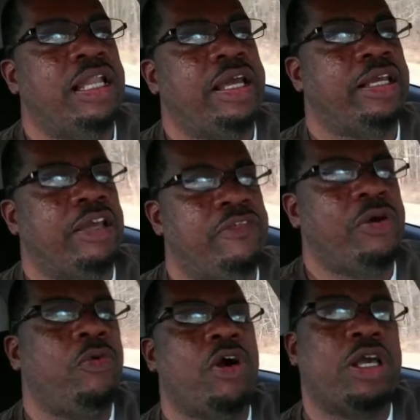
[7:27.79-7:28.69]
Like, if I
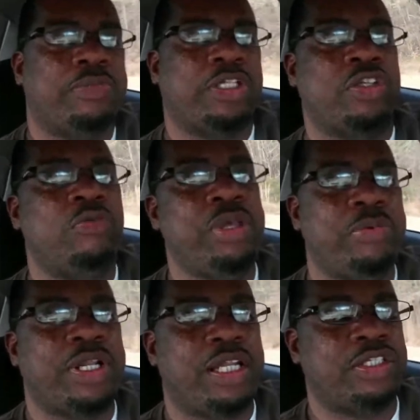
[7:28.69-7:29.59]
walk up to two
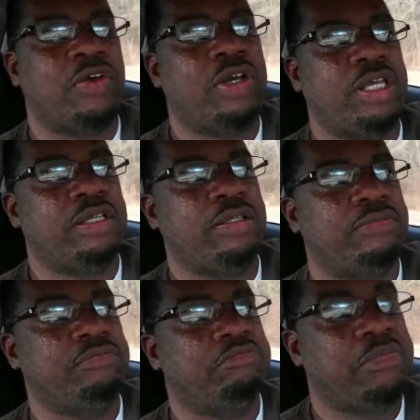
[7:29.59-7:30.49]
people that are
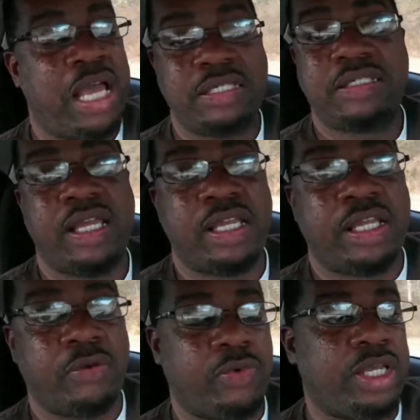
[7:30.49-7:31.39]
talking, I stand
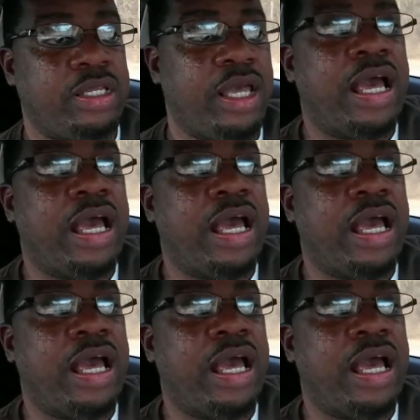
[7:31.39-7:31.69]
there and wait.